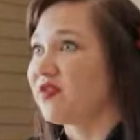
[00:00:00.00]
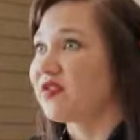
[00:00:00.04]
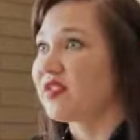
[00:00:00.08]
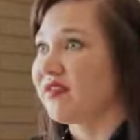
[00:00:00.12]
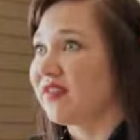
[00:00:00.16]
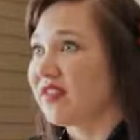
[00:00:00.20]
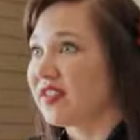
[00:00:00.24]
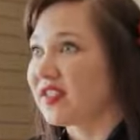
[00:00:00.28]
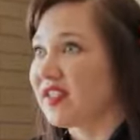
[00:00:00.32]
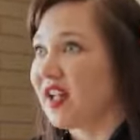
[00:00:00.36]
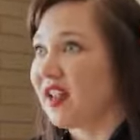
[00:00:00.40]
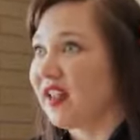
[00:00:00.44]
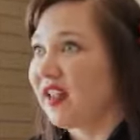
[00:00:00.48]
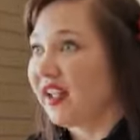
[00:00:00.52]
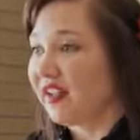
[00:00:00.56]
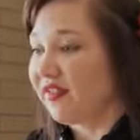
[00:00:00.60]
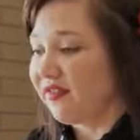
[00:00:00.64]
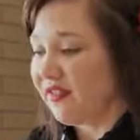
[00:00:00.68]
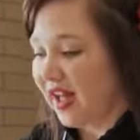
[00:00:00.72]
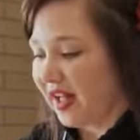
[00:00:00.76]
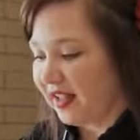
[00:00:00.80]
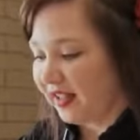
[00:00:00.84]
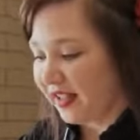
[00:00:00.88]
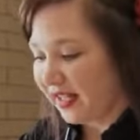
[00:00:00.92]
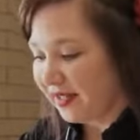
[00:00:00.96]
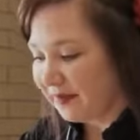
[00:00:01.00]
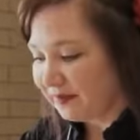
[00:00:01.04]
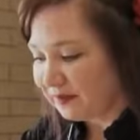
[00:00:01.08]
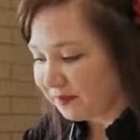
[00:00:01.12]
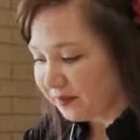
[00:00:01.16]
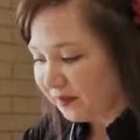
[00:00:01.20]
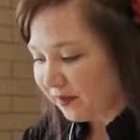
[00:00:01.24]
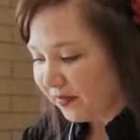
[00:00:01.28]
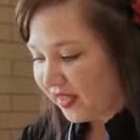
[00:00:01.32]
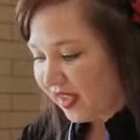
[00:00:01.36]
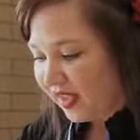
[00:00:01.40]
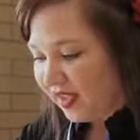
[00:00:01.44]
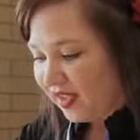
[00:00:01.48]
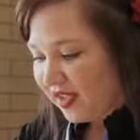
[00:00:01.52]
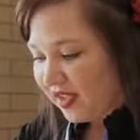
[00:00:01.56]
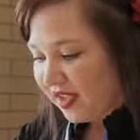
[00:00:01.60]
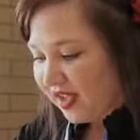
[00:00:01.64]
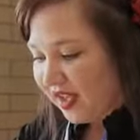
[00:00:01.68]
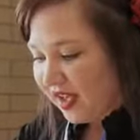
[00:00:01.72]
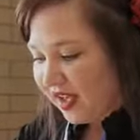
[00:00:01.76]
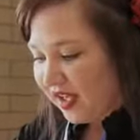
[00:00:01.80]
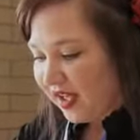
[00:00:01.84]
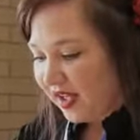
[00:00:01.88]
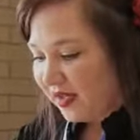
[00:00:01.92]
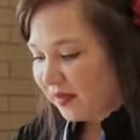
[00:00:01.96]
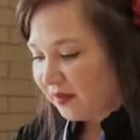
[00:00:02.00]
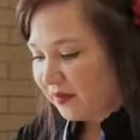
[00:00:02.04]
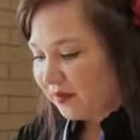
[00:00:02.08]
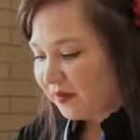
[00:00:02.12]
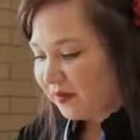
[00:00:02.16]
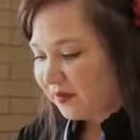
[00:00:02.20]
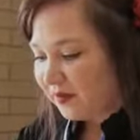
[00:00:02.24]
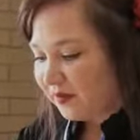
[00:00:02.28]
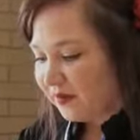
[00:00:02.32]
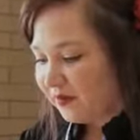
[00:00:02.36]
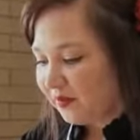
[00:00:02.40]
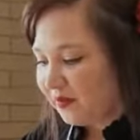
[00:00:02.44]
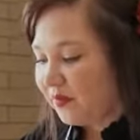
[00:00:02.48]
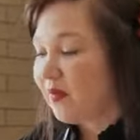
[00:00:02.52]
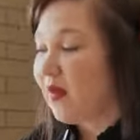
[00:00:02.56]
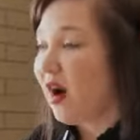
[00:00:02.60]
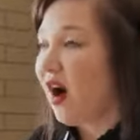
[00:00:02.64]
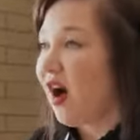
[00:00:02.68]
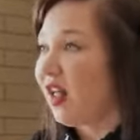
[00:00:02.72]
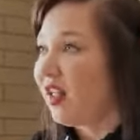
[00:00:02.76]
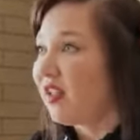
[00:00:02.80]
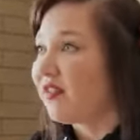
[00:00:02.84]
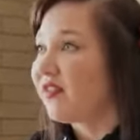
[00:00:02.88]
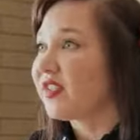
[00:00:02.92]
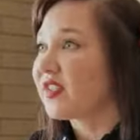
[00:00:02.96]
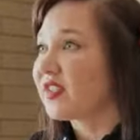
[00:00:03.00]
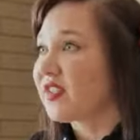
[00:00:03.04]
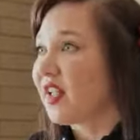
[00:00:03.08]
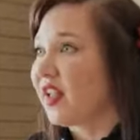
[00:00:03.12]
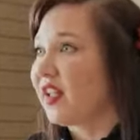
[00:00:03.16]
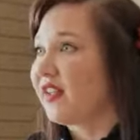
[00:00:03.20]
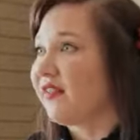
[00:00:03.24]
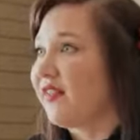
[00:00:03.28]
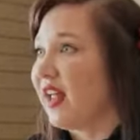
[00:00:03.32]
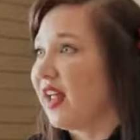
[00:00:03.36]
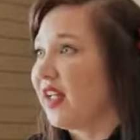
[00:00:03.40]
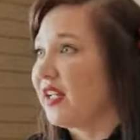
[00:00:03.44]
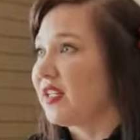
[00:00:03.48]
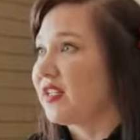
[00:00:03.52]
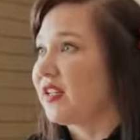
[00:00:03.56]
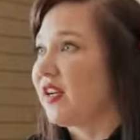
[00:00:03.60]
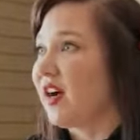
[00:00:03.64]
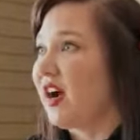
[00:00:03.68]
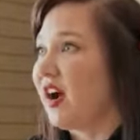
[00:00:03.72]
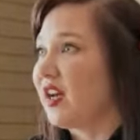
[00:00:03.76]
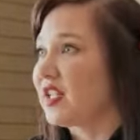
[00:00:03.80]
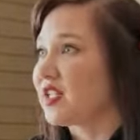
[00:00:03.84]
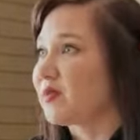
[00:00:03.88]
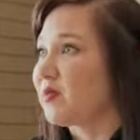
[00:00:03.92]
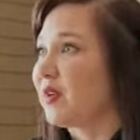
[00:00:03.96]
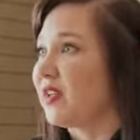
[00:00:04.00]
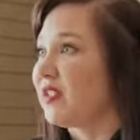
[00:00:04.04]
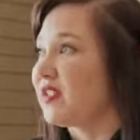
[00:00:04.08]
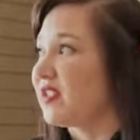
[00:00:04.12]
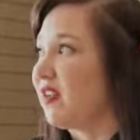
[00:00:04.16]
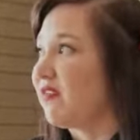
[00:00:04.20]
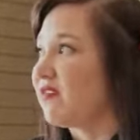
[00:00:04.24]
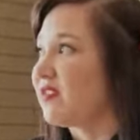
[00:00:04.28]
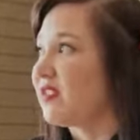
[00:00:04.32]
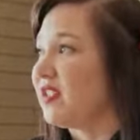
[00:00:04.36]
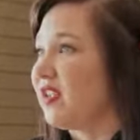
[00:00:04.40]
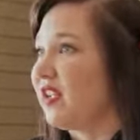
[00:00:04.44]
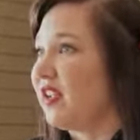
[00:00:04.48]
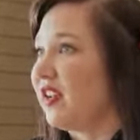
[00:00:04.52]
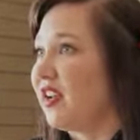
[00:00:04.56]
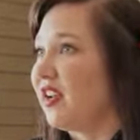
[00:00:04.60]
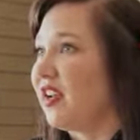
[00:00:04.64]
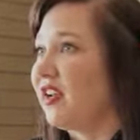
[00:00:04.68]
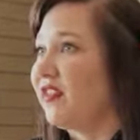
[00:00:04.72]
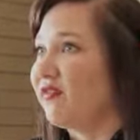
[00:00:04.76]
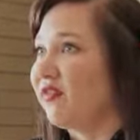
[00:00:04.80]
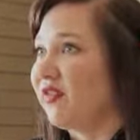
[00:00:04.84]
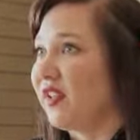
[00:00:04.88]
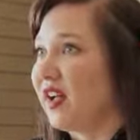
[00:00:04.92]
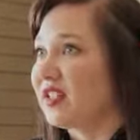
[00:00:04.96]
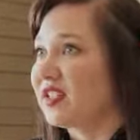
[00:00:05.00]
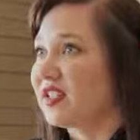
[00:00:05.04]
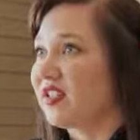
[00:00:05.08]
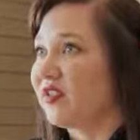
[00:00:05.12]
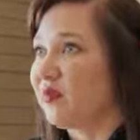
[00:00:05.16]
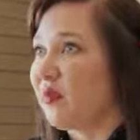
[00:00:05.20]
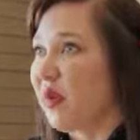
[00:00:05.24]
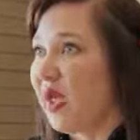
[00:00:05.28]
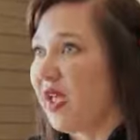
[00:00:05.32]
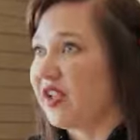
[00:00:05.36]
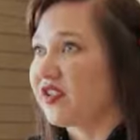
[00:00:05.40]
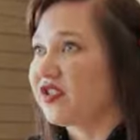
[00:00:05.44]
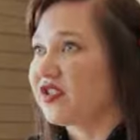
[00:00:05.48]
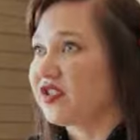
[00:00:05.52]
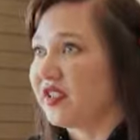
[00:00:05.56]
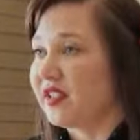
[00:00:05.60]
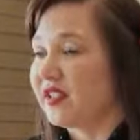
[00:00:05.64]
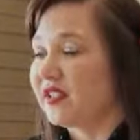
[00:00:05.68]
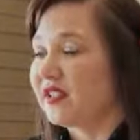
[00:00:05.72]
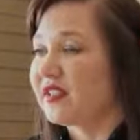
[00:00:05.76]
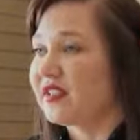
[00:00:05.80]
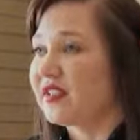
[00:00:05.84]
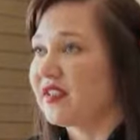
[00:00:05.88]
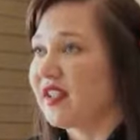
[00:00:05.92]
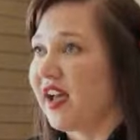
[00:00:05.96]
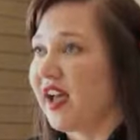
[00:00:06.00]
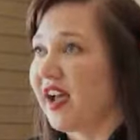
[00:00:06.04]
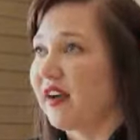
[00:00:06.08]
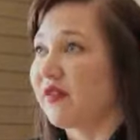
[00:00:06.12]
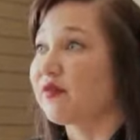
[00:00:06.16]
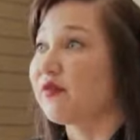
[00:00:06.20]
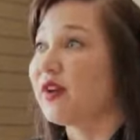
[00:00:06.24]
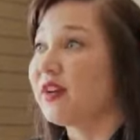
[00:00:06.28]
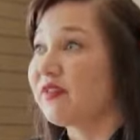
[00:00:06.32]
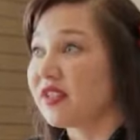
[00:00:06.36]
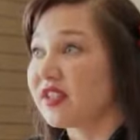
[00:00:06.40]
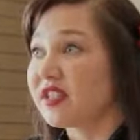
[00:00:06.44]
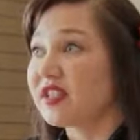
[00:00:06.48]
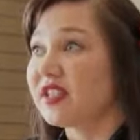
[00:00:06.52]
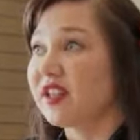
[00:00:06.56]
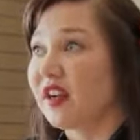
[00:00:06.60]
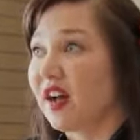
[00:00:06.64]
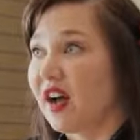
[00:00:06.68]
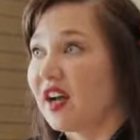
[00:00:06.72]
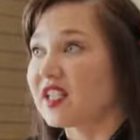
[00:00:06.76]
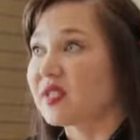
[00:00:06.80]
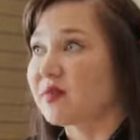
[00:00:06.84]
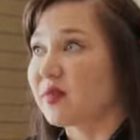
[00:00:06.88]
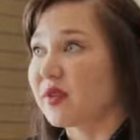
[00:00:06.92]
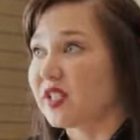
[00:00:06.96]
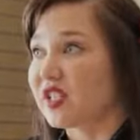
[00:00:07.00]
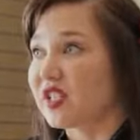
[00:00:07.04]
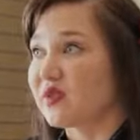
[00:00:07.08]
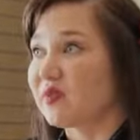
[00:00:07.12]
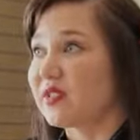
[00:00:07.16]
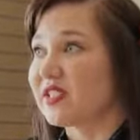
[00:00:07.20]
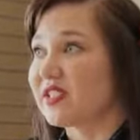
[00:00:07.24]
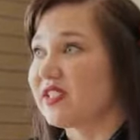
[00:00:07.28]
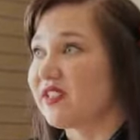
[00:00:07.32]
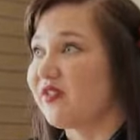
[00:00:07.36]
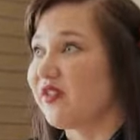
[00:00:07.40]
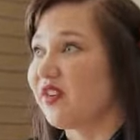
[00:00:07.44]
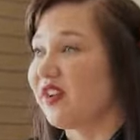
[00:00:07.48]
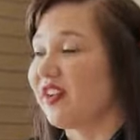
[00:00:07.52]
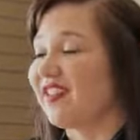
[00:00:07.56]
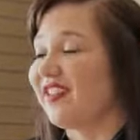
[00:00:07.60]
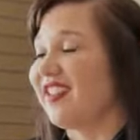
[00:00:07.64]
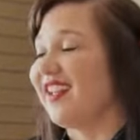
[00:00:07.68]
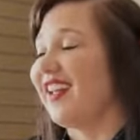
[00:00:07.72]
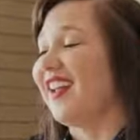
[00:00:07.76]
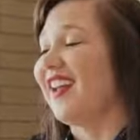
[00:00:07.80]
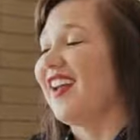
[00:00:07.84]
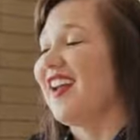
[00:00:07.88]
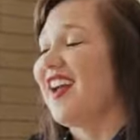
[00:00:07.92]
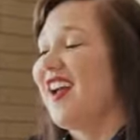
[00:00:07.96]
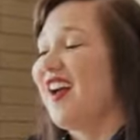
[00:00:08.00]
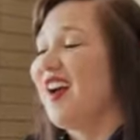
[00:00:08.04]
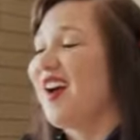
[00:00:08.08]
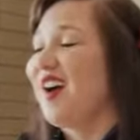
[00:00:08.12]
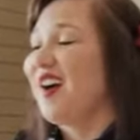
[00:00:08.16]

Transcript: most of the Salt Lake Valley. All of the Salt Lake Valley hospitals have seen an influx of patients. At Riverton Hospital specifically,